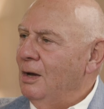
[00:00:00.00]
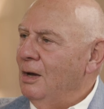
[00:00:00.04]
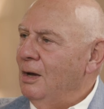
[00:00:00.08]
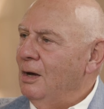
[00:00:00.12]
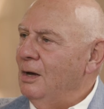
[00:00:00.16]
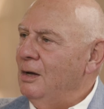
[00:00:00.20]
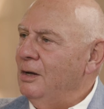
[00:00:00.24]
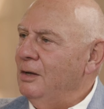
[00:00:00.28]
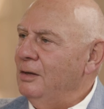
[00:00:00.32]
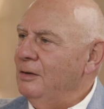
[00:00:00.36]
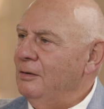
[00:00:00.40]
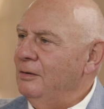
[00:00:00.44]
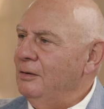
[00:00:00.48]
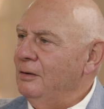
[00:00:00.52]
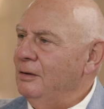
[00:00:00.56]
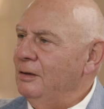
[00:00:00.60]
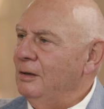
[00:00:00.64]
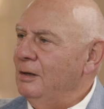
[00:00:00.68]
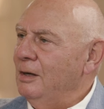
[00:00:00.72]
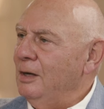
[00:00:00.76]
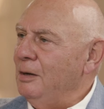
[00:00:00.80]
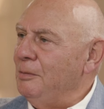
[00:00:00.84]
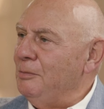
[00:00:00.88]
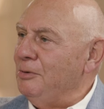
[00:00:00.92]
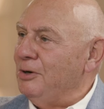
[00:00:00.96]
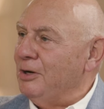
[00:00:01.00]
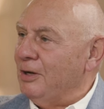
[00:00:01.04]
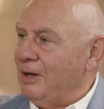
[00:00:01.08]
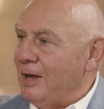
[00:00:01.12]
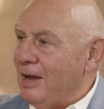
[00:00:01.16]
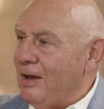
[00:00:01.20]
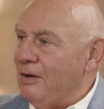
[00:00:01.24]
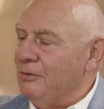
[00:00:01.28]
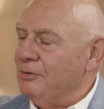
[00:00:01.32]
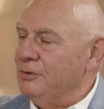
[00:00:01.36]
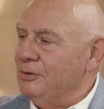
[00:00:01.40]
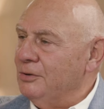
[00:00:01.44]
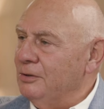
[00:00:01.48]
I am an
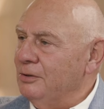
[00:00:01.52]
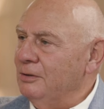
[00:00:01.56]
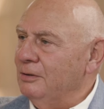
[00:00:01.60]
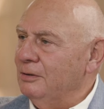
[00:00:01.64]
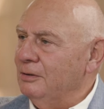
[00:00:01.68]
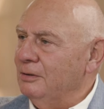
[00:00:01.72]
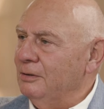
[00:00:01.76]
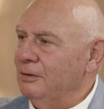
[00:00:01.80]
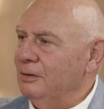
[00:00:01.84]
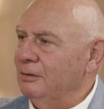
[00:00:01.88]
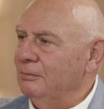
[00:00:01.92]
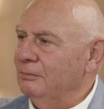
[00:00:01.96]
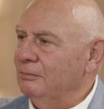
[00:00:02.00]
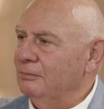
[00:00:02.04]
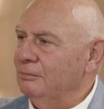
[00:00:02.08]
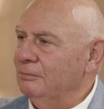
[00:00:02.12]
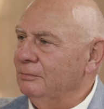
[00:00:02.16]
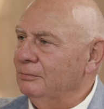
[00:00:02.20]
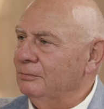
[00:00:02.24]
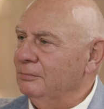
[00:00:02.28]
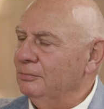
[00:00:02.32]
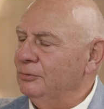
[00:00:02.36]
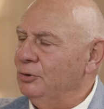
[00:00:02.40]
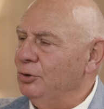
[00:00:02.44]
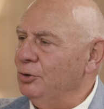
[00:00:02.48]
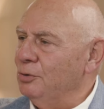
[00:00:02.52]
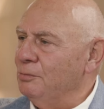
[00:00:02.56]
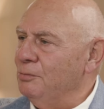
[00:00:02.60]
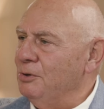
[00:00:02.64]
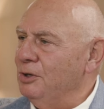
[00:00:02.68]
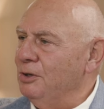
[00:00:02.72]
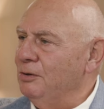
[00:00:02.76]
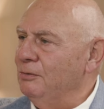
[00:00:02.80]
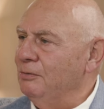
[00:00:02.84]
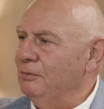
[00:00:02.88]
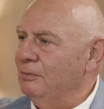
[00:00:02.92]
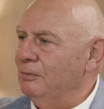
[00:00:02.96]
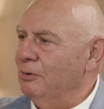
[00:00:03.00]
accountant. It took
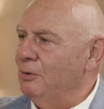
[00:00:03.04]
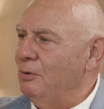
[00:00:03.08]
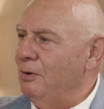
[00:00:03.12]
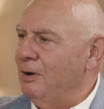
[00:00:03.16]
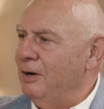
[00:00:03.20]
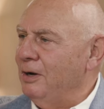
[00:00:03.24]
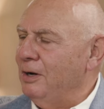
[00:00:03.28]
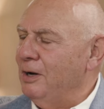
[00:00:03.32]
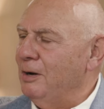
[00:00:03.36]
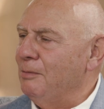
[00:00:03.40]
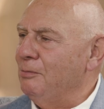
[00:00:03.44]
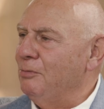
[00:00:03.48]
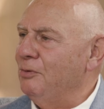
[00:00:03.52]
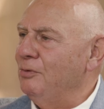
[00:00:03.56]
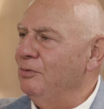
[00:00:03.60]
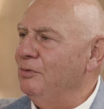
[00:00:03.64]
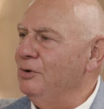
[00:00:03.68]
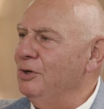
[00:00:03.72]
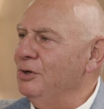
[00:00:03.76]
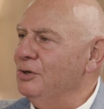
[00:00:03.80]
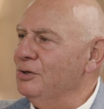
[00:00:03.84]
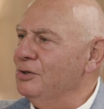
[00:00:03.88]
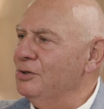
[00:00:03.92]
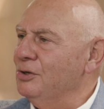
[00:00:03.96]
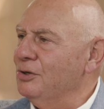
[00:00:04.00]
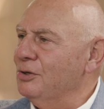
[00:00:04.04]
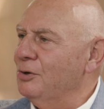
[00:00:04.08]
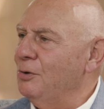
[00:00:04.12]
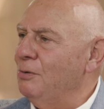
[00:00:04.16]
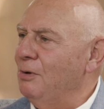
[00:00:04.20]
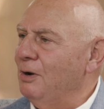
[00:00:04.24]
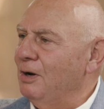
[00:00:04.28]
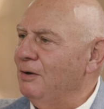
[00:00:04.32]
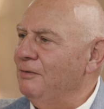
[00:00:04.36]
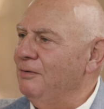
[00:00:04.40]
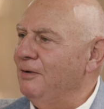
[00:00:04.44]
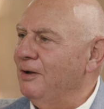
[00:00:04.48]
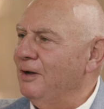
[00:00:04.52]
me quite a number of years to
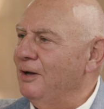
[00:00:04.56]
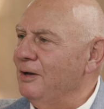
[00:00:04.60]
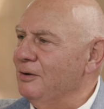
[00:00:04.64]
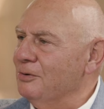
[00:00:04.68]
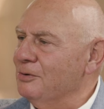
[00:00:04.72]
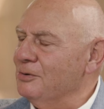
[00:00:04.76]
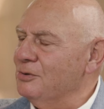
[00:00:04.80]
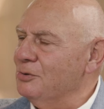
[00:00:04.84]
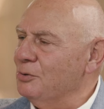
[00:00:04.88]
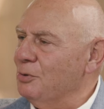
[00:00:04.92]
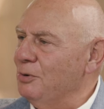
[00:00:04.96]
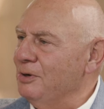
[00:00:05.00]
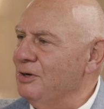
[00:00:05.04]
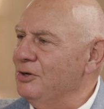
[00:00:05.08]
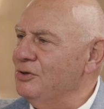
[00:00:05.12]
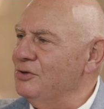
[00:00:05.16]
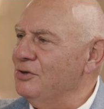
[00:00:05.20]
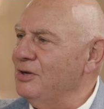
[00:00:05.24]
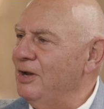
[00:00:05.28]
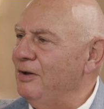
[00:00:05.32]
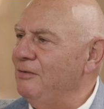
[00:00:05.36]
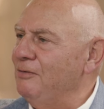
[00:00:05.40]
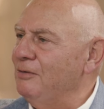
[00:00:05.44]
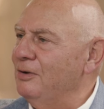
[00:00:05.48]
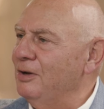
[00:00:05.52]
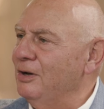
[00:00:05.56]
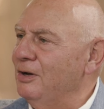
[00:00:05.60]
qualify. I was 27.